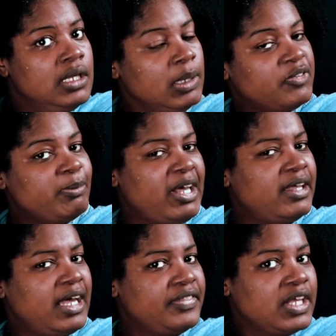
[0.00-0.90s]
it was
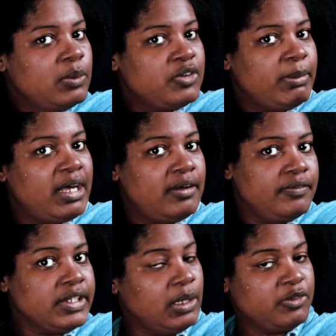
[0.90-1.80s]

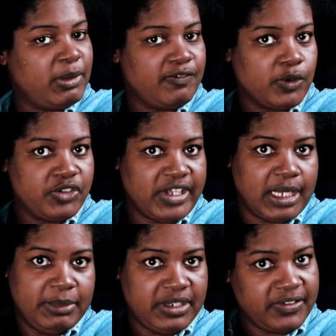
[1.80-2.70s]
my first
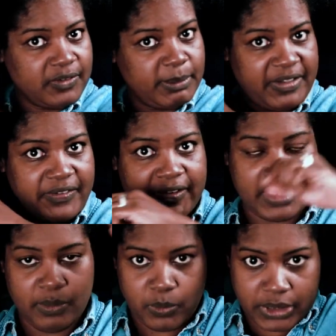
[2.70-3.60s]
time, and this is my
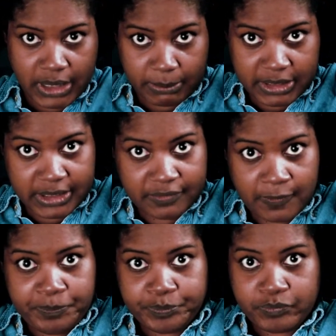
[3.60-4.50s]
second one, I believe.
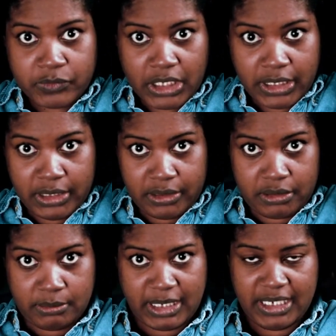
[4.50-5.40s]
And
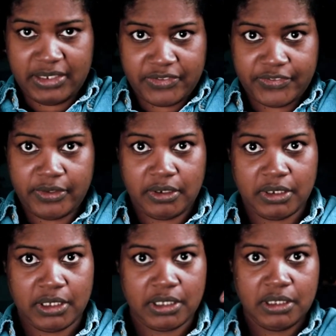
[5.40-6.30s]
I had
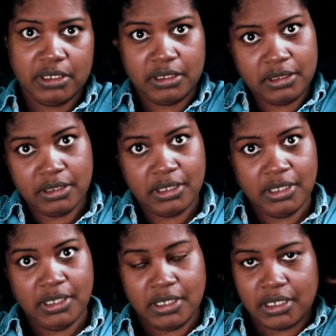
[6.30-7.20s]
saw
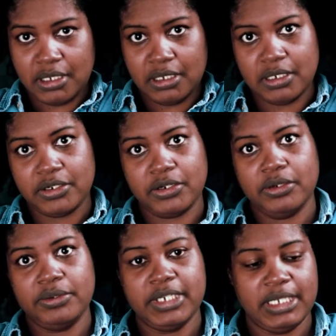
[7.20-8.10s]
a
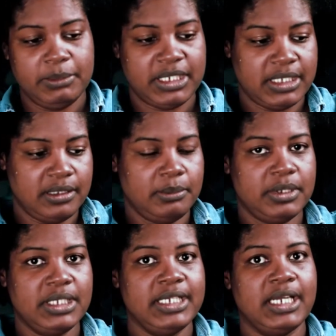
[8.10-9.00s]
girl named
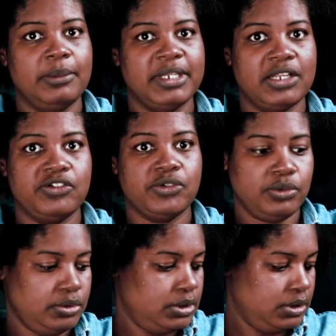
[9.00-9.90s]
Kimberly. I'm not
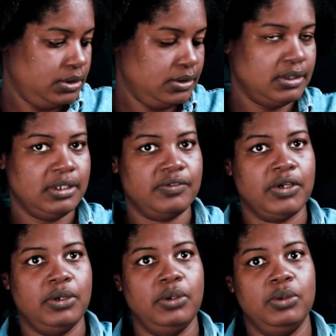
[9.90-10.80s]
sure of
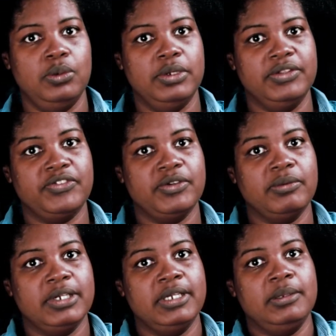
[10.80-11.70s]
her whole
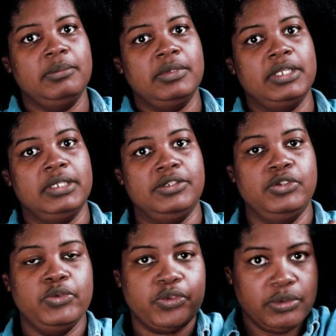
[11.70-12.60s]
Instagram and
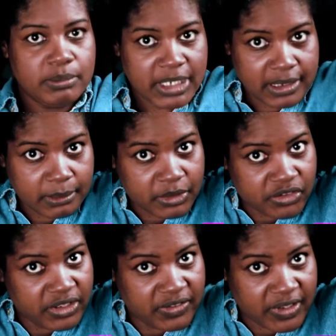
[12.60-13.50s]
YouTube name,
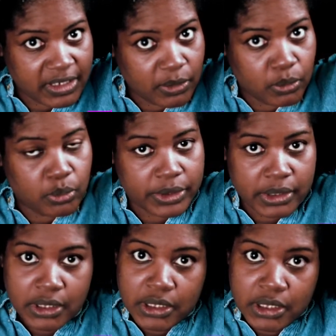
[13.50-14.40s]
but she's here on